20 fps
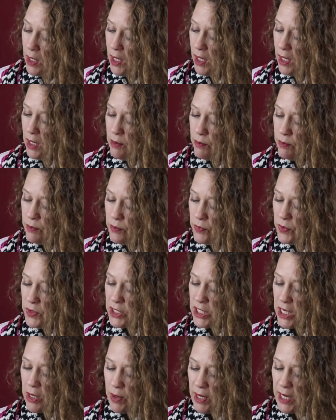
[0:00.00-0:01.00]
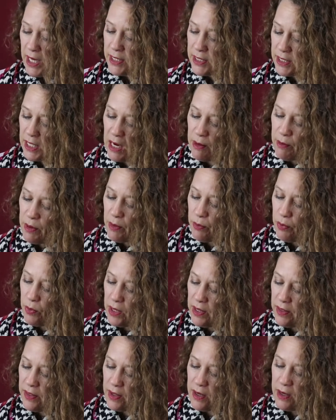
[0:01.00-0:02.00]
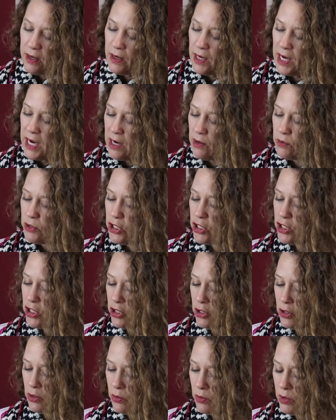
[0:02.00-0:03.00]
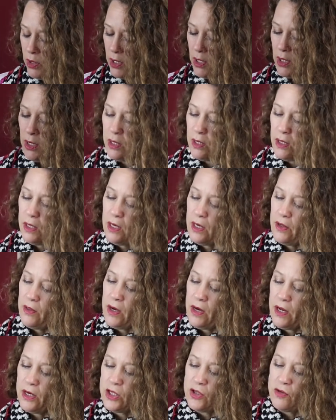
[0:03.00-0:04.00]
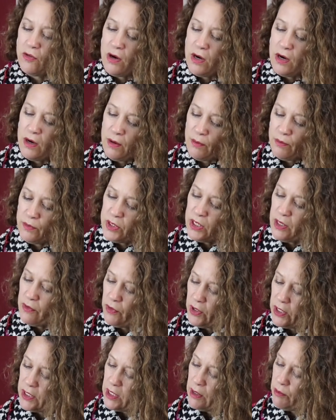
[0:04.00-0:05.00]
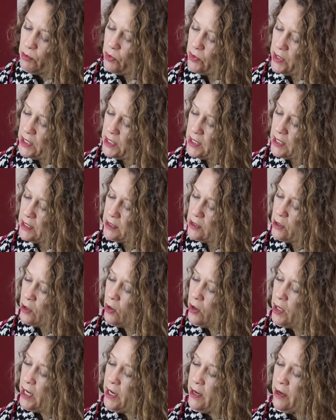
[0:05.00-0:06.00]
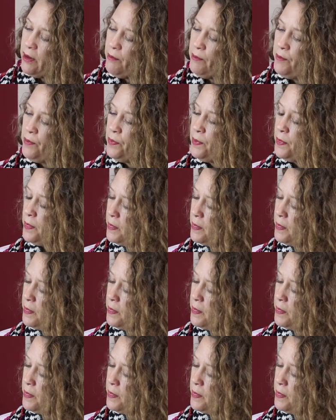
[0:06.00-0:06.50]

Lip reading: So I had to come up with how to do the underarm. So for example, this has got a